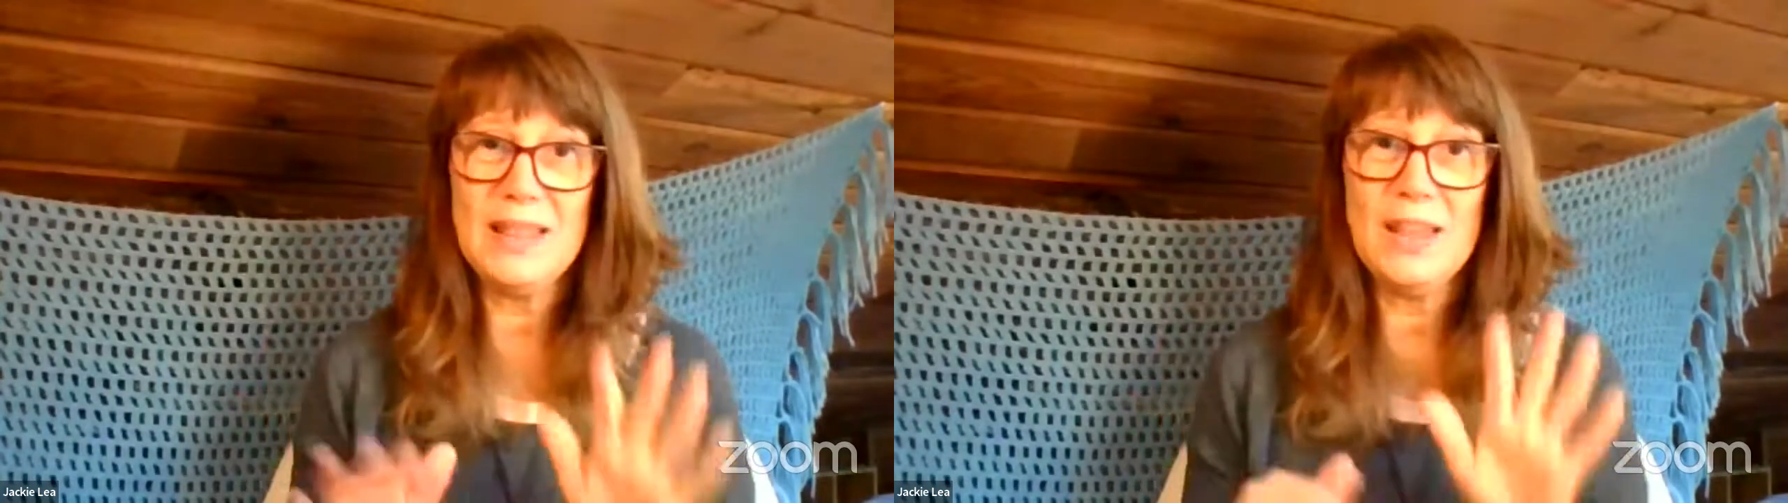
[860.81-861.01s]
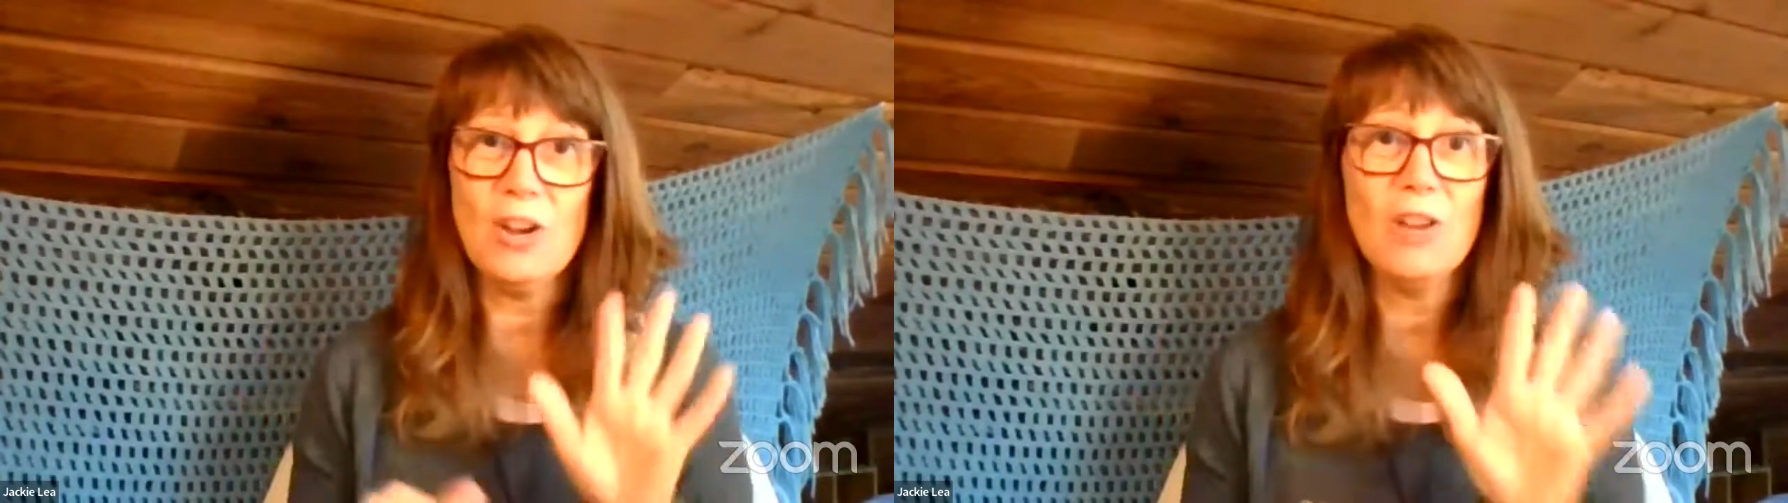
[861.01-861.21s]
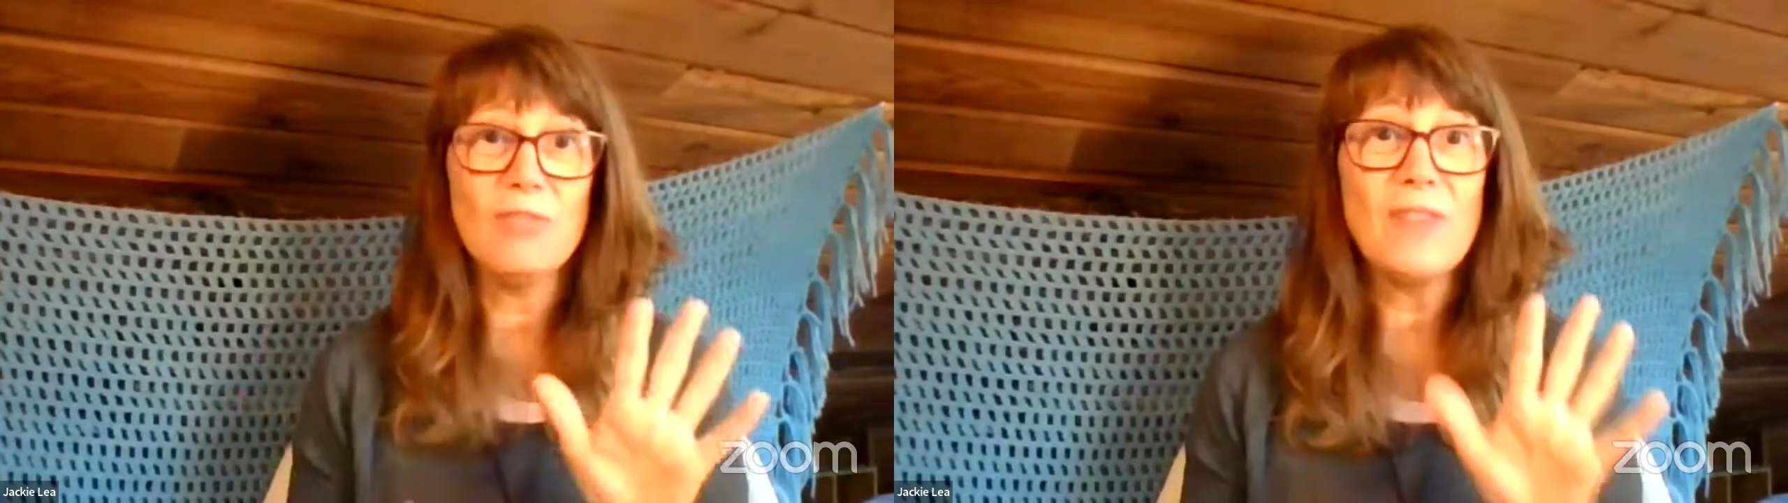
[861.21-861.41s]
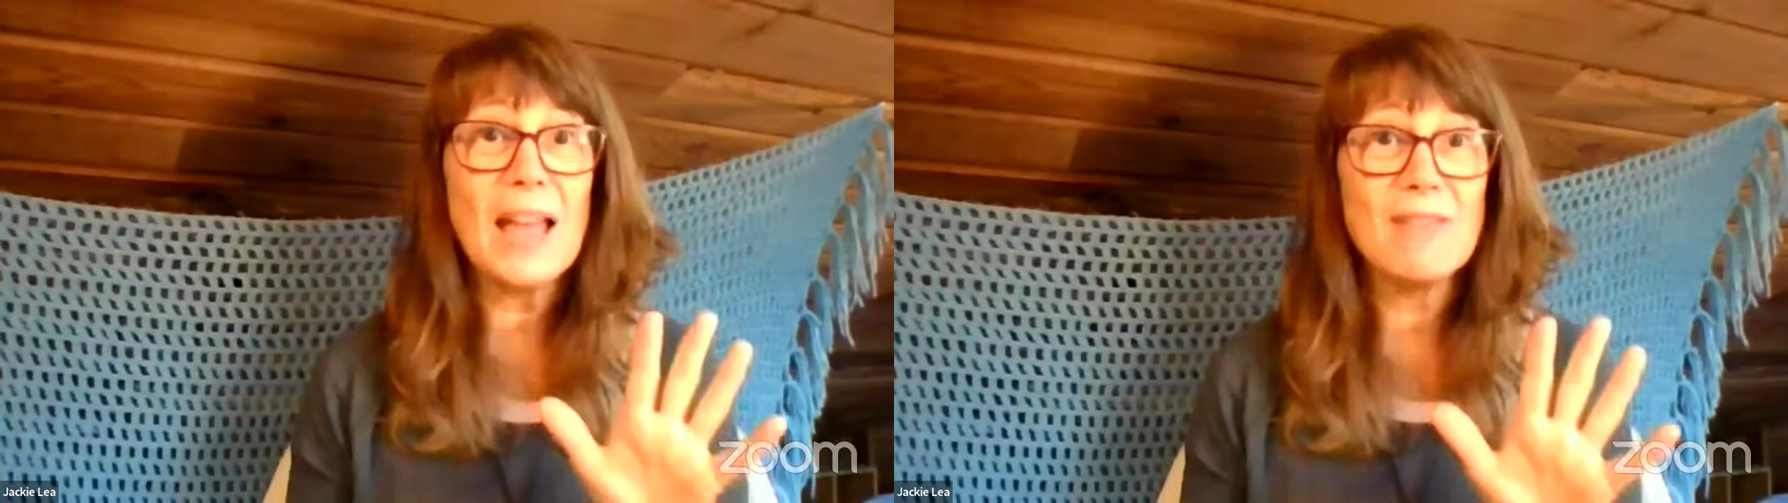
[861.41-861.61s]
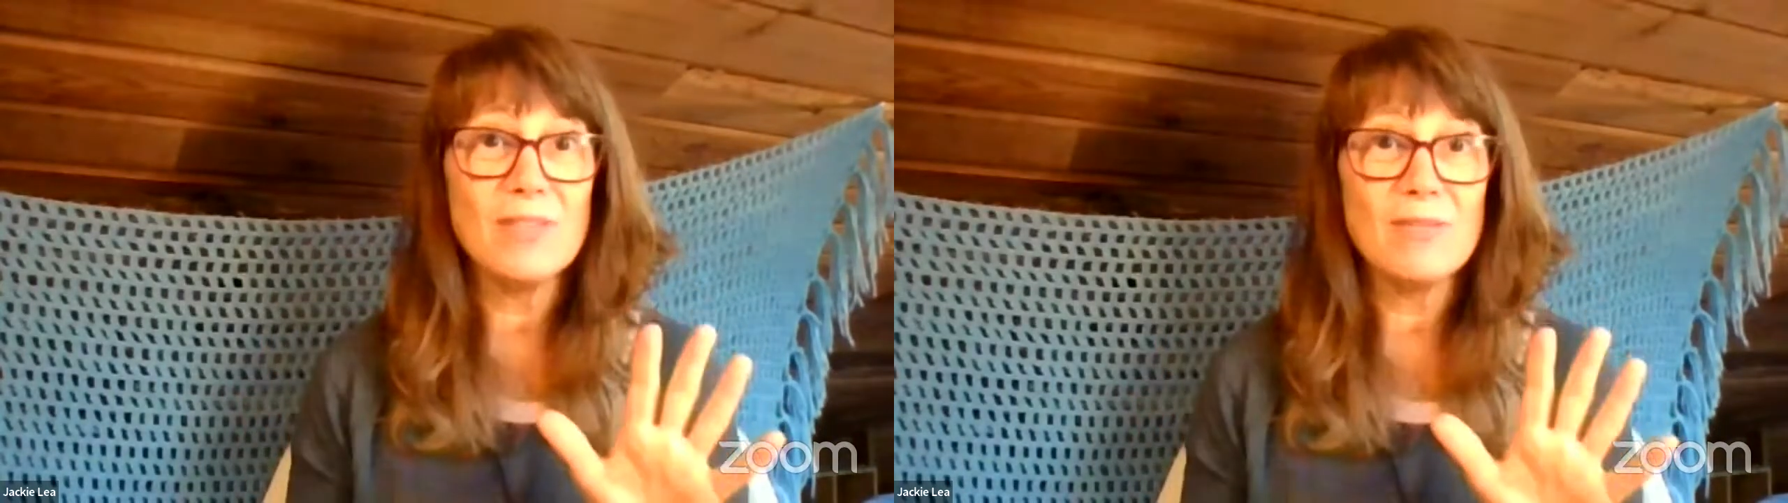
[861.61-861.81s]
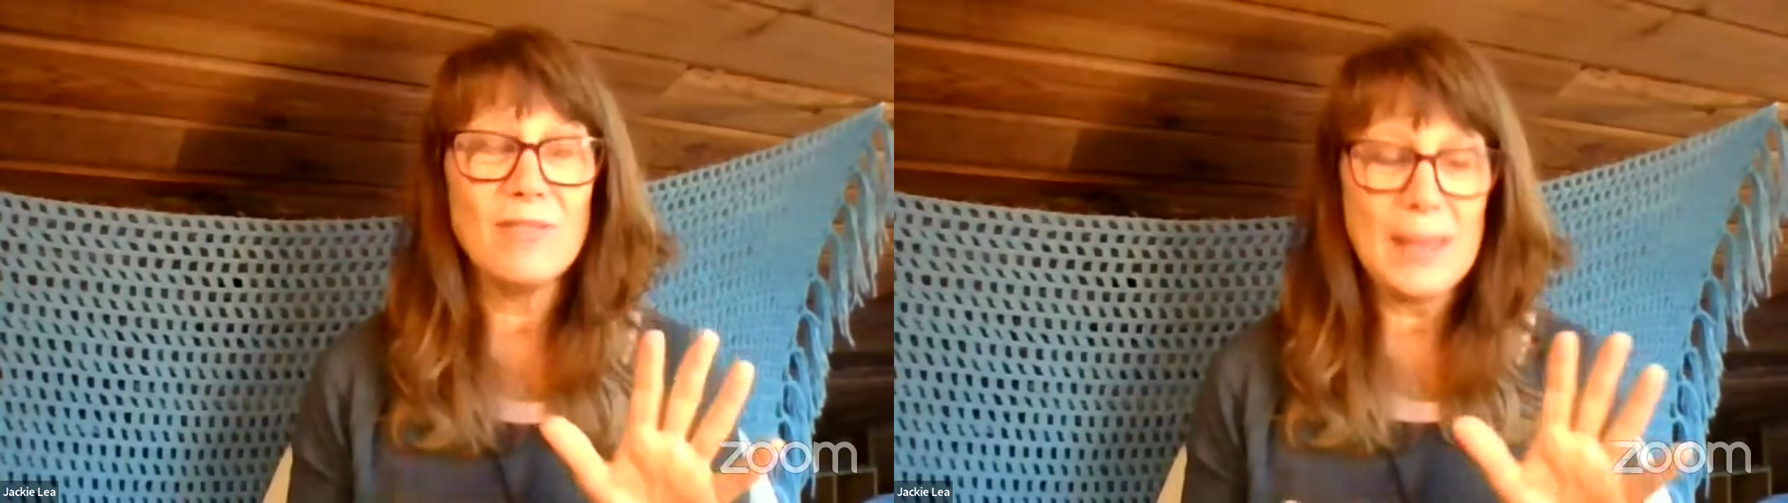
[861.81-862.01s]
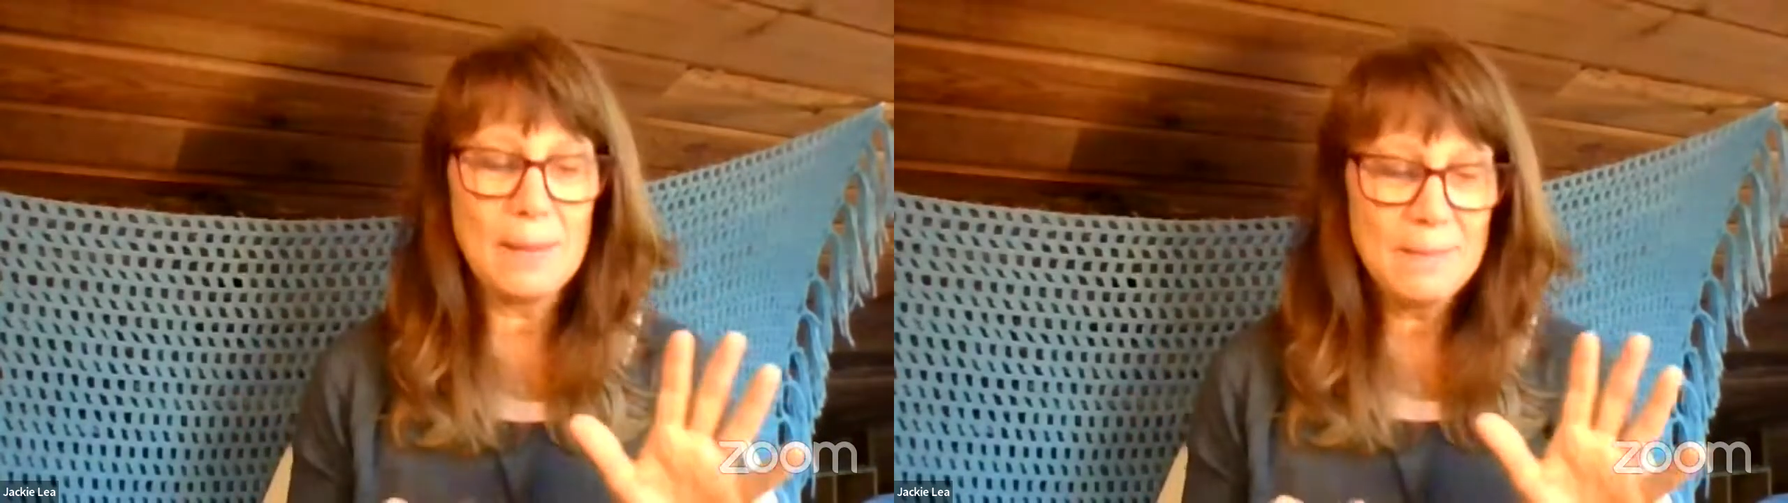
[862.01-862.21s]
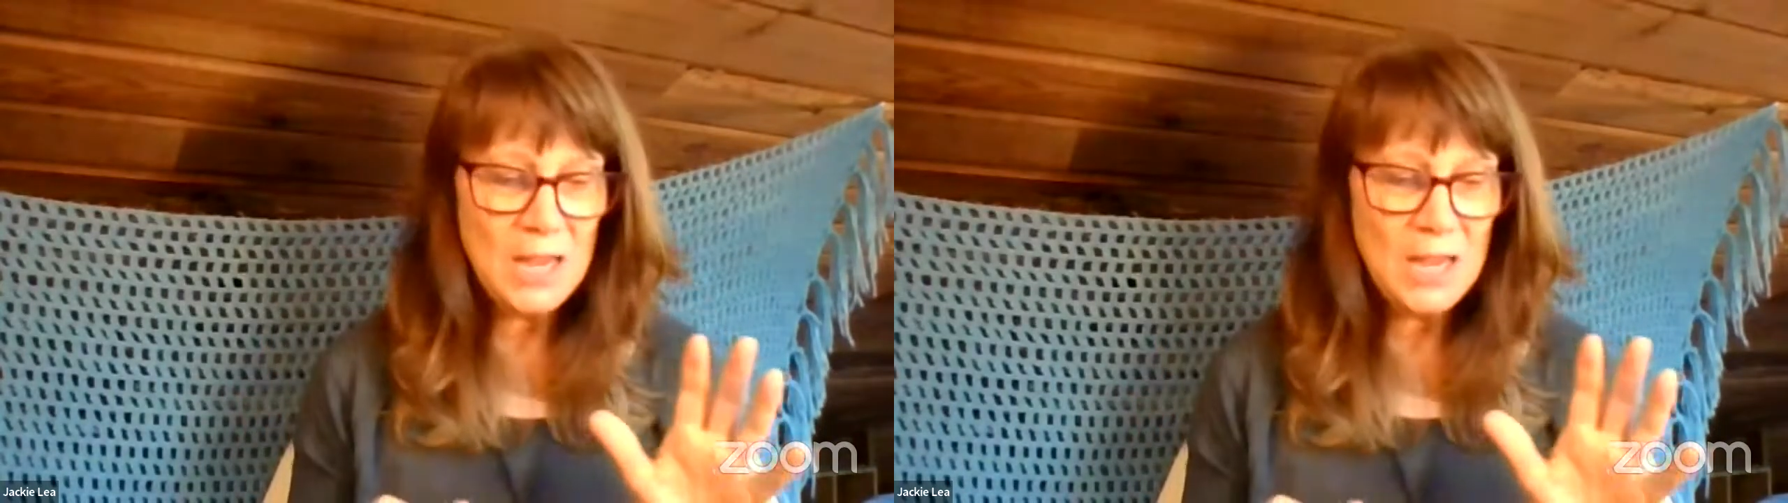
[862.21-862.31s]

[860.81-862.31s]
And there are 5 of them.